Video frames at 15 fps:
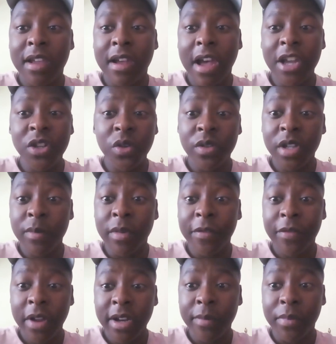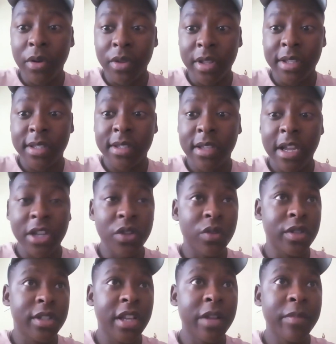I should tell my friend about this. I
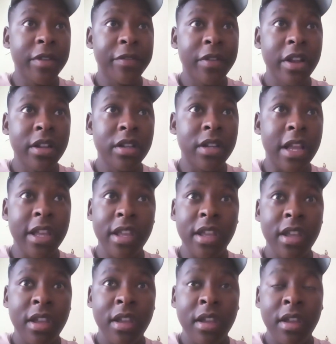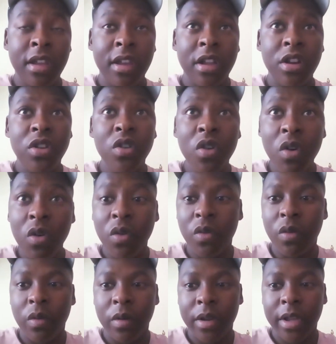should tell my friend, like,
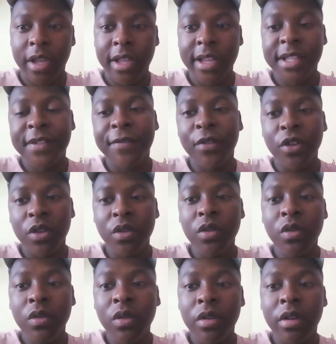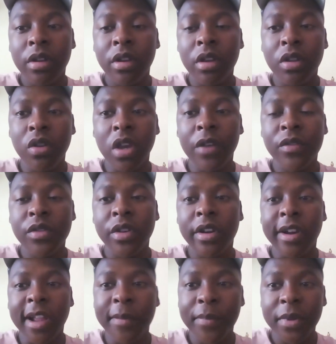no, it is for you. You have to
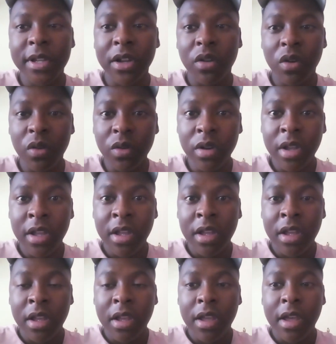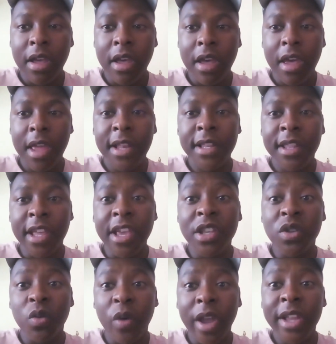grab it alone. And there
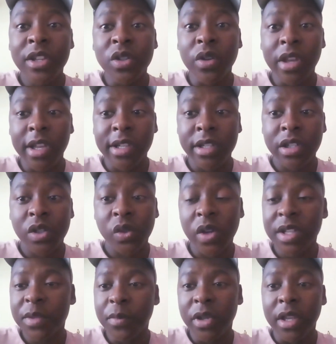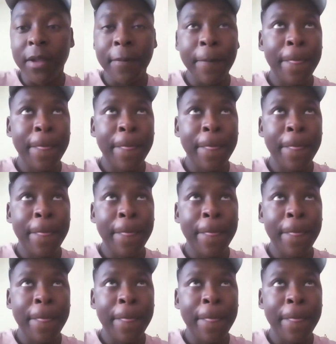is weight to it. Trust me.